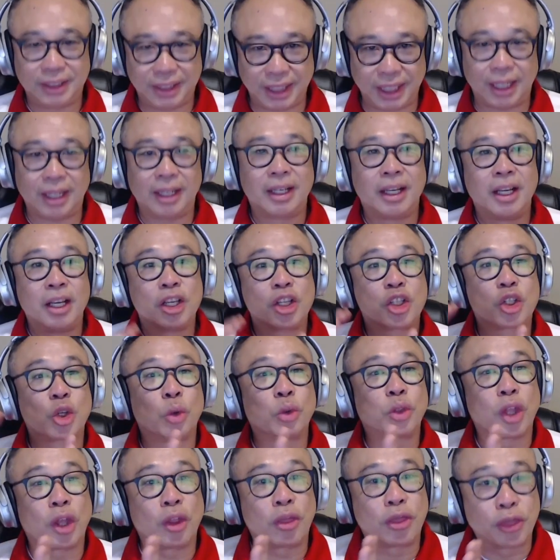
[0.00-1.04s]
Yeah. So
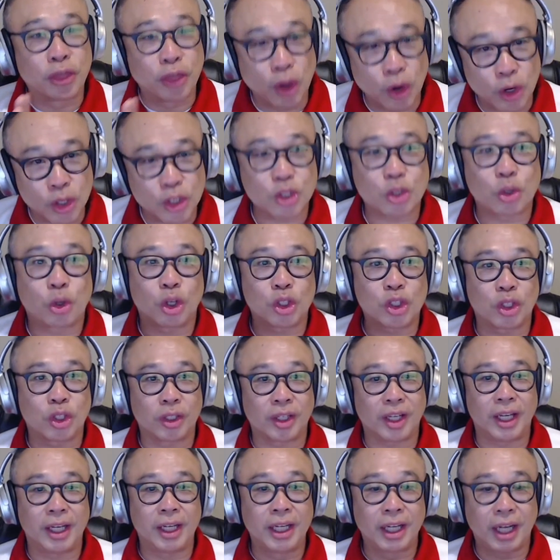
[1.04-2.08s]
the third source of
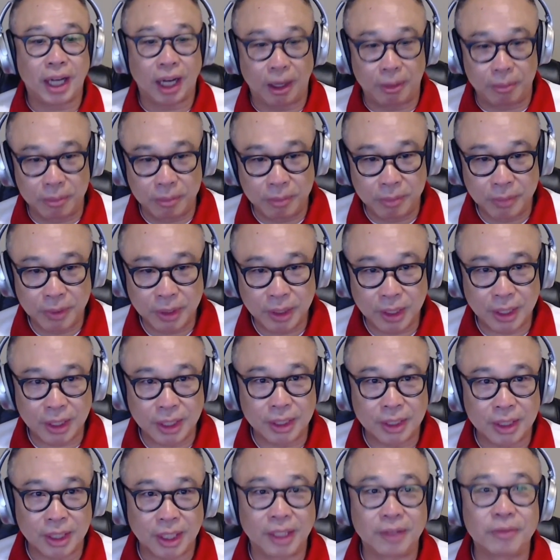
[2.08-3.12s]
income,
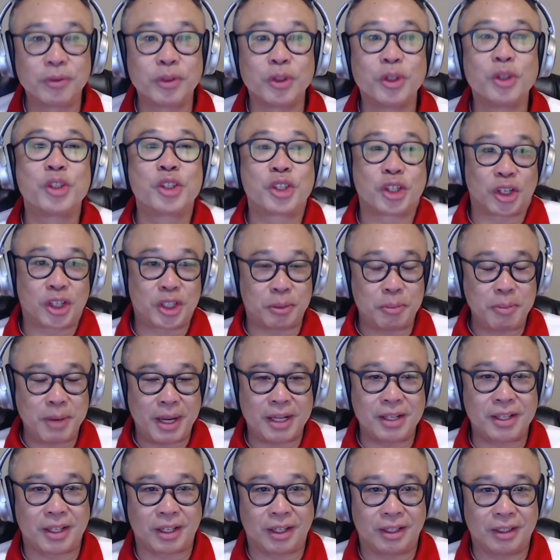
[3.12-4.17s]
Cliff, you just
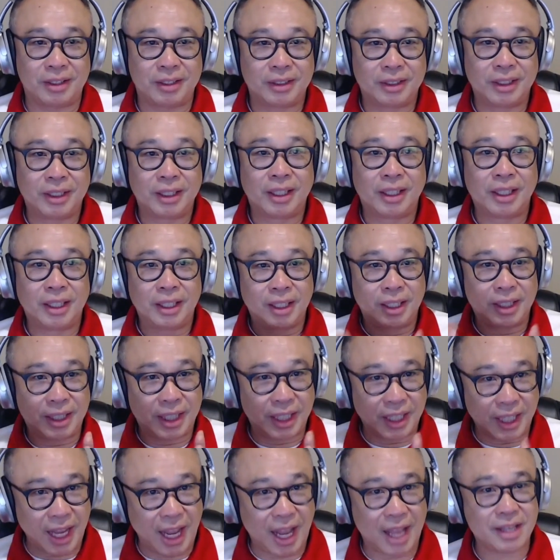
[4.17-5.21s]
mentioned
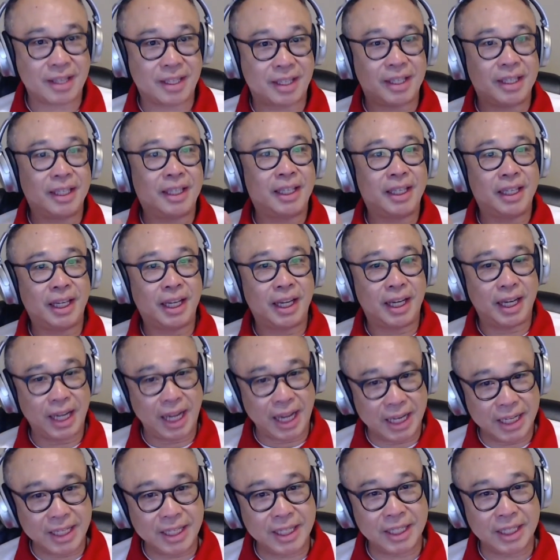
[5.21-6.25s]
the SAT and
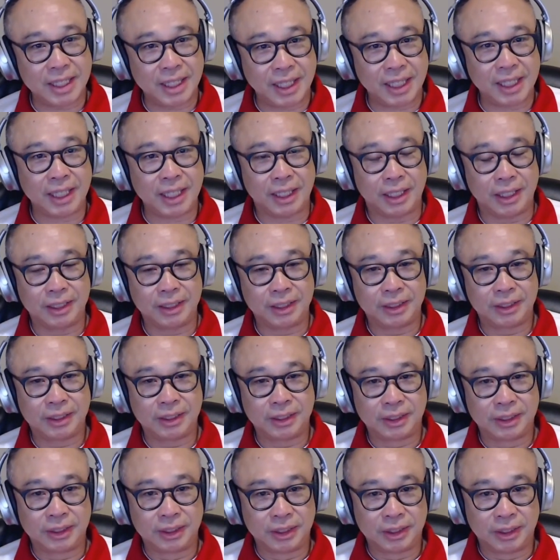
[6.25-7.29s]
ACT.
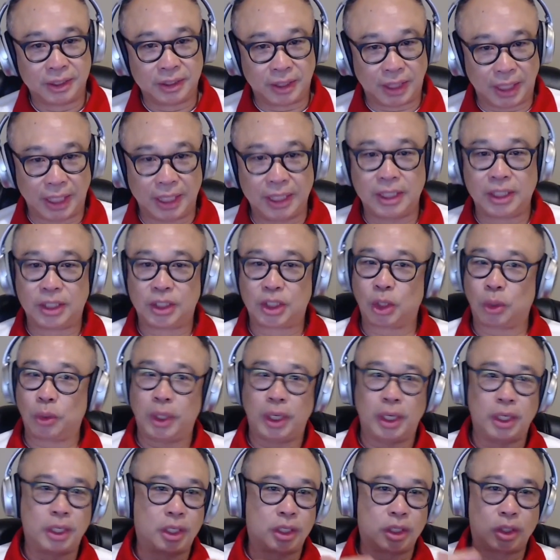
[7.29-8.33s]
Mm-hmm. Right? So
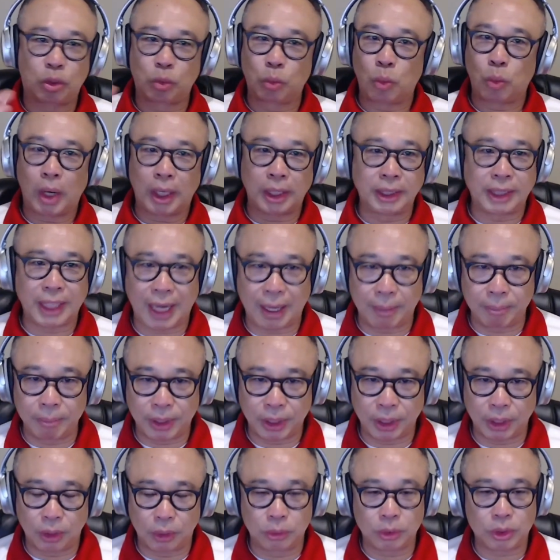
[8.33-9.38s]
it's one-time
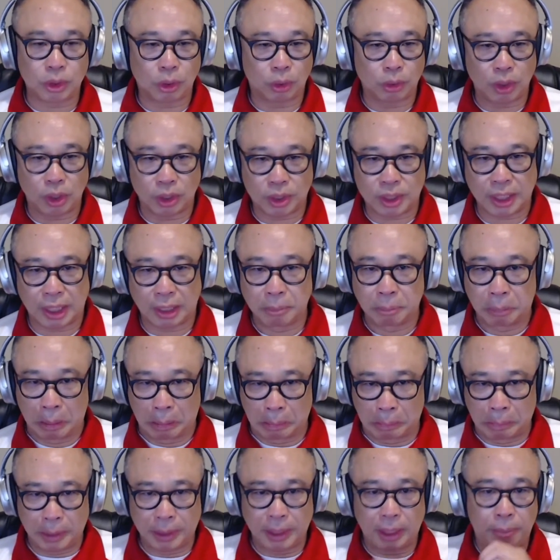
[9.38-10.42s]
deal. So your son
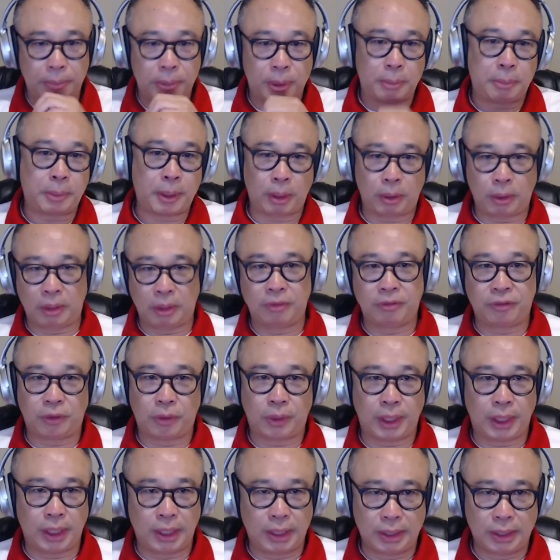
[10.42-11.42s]
probably are preparing for it.